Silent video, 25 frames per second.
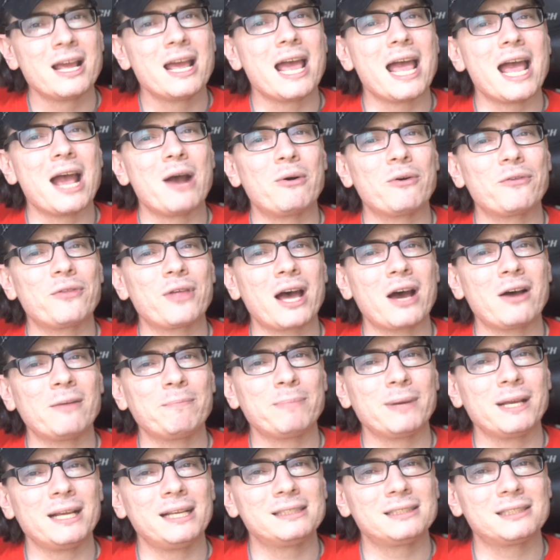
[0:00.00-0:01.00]
And with that
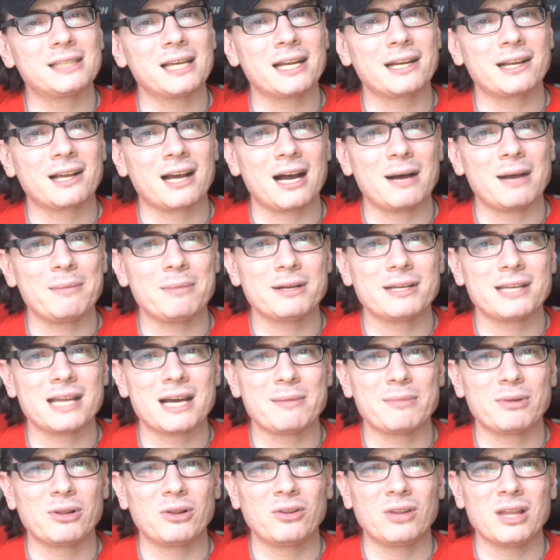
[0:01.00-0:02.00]
being said, comment
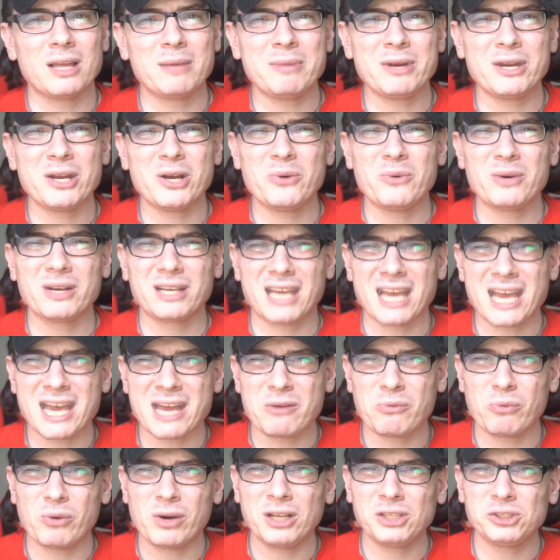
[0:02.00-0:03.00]
down below. Let me know
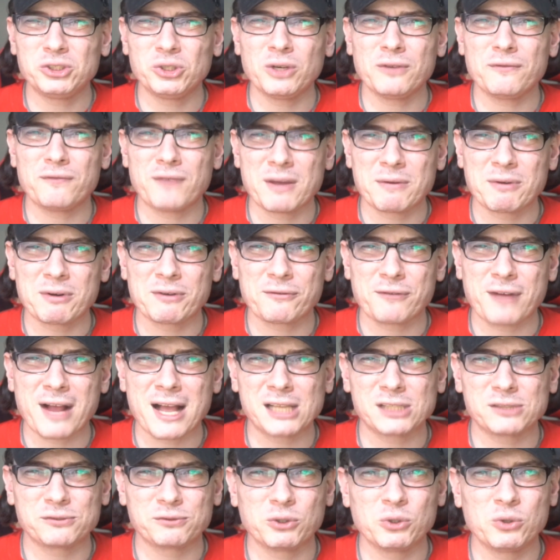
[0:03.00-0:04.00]
again, what is your favorite
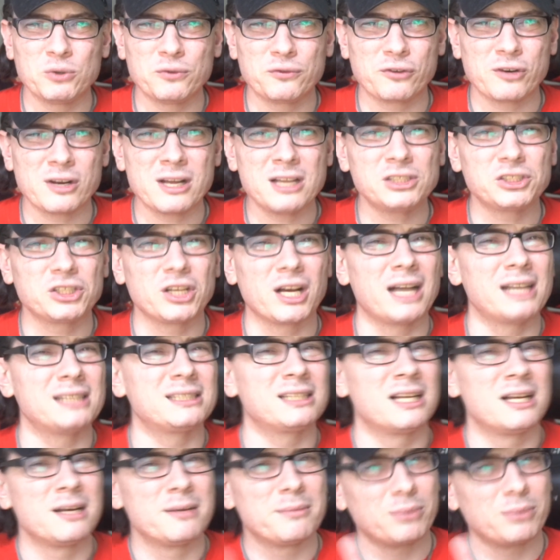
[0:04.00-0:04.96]
fast food franchise?